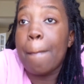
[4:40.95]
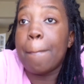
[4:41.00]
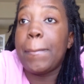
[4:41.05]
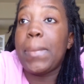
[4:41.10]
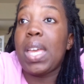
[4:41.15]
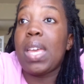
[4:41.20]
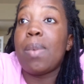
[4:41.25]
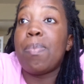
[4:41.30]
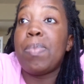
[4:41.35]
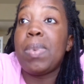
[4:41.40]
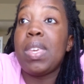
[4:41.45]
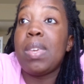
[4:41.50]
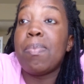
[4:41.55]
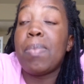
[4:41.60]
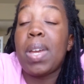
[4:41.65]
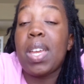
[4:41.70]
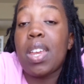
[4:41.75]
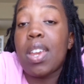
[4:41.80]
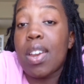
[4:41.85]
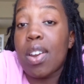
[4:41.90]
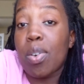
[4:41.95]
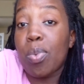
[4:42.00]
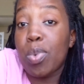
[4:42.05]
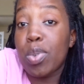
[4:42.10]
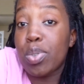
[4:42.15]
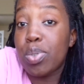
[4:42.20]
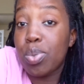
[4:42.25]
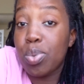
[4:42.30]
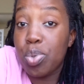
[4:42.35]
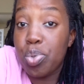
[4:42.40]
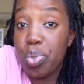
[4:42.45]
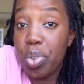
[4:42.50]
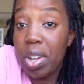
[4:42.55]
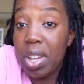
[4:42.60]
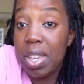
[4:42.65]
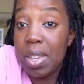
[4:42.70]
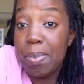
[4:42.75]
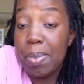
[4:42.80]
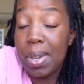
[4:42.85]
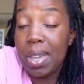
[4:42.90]
Maybe my hair was too
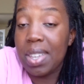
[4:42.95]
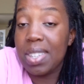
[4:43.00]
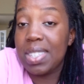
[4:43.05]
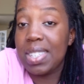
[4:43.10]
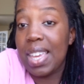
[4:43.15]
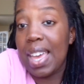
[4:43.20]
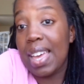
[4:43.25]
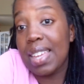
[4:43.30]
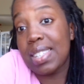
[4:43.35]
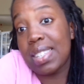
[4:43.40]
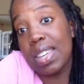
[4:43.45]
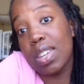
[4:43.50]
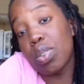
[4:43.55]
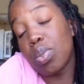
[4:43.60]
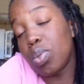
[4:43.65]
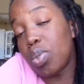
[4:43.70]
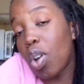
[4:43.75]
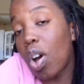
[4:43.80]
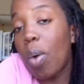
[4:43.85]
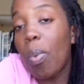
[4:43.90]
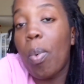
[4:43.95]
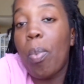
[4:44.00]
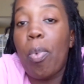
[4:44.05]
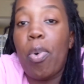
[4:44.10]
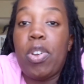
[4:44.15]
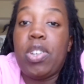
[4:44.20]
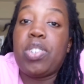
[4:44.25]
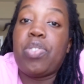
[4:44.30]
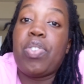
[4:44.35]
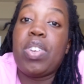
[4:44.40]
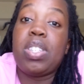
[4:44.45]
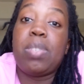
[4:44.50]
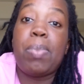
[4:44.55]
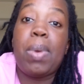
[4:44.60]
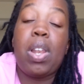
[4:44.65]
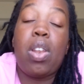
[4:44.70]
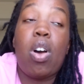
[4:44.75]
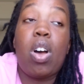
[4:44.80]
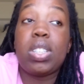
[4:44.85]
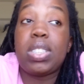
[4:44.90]
dry, because yes, I do talk about moisturizing
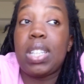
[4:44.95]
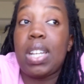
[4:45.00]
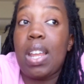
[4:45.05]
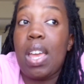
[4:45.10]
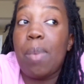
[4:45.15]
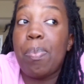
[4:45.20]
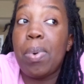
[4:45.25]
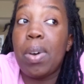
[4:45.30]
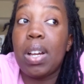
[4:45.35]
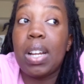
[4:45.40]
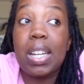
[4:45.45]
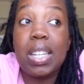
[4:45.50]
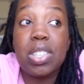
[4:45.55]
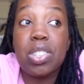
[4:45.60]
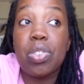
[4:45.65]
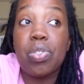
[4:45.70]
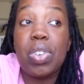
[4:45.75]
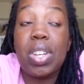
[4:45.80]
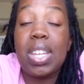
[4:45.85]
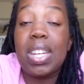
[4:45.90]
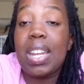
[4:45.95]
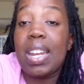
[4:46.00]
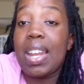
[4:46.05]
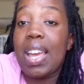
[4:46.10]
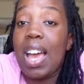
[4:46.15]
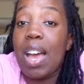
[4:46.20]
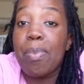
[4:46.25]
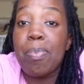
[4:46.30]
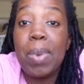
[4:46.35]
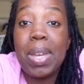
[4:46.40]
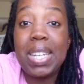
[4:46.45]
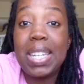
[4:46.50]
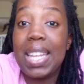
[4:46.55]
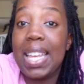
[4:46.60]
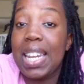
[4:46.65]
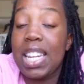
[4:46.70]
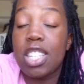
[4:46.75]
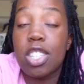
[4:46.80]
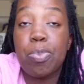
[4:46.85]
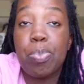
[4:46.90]
my locks and I put glycerine and I have my
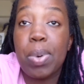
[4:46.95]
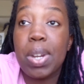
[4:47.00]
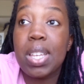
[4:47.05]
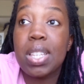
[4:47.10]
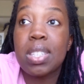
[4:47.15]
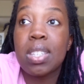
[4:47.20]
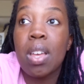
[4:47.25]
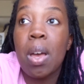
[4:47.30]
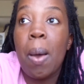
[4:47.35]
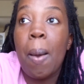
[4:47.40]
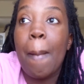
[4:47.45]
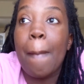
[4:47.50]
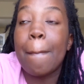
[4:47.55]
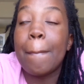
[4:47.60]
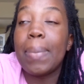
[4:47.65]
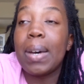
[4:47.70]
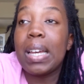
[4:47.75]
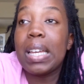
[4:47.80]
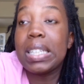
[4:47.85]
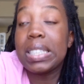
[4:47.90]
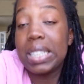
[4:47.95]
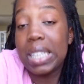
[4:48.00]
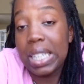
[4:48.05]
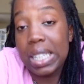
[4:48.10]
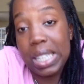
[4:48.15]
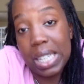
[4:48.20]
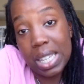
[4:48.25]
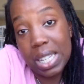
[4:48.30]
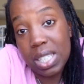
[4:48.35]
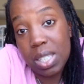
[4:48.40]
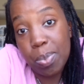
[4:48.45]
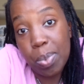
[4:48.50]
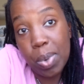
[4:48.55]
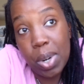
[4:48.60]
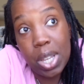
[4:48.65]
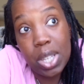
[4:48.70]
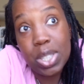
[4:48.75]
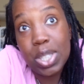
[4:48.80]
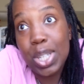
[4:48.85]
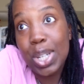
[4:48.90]
daily sprays. But is it a daily
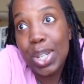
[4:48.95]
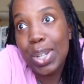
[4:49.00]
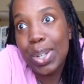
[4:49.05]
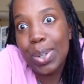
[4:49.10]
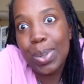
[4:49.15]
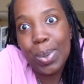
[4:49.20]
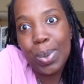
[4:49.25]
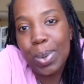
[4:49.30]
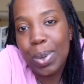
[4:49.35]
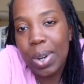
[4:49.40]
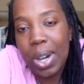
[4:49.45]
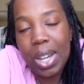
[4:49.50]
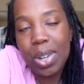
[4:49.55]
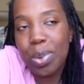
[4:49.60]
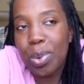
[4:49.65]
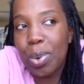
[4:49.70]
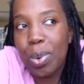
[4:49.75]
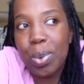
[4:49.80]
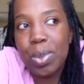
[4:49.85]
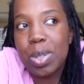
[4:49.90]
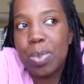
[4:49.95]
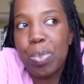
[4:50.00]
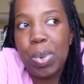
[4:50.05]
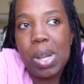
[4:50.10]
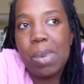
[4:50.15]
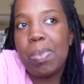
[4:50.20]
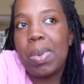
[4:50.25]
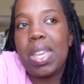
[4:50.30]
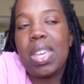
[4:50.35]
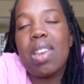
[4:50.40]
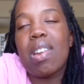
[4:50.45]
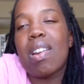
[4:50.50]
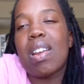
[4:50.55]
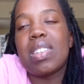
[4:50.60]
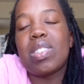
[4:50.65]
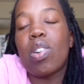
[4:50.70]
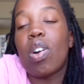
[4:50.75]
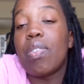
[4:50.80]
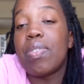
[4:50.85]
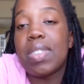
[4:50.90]
spray? No, I don't spray my hair
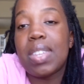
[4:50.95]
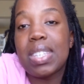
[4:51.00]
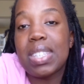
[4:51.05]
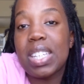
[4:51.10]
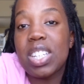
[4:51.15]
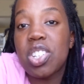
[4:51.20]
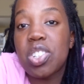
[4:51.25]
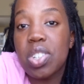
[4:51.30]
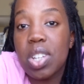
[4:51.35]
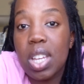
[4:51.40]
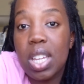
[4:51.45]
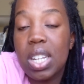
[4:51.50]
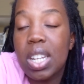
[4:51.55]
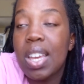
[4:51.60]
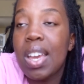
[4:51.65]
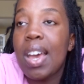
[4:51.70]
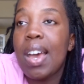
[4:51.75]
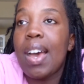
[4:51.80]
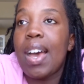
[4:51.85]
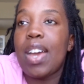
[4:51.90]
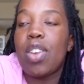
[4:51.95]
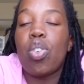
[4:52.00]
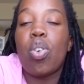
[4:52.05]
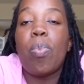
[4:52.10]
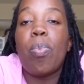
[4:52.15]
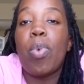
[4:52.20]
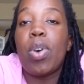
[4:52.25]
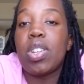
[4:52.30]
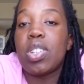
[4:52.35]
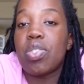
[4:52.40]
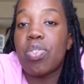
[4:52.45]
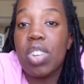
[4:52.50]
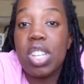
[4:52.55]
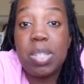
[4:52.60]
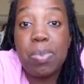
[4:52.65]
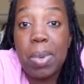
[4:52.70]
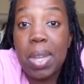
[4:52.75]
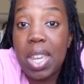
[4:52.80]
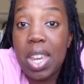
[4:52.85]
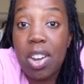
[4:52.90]
as often as I should. I don't
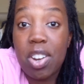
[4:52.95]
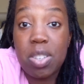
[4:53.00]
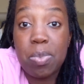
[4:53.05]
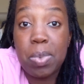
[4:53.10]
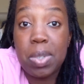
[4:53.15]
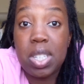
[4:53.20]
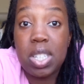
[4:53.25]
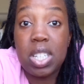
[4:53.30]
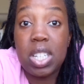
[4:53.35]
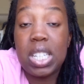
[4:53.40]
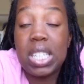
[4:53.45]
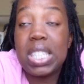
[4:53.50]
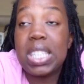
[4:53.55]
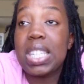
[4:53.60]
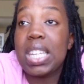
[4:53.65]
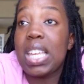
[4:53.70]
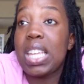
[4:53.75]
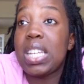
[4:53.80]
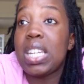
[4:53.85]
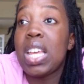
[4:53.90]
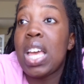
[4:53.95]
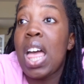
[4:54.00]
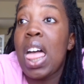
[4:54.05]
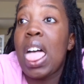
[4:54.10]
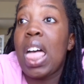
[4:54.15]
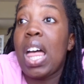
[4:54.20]
moisturize my hair as much as I should.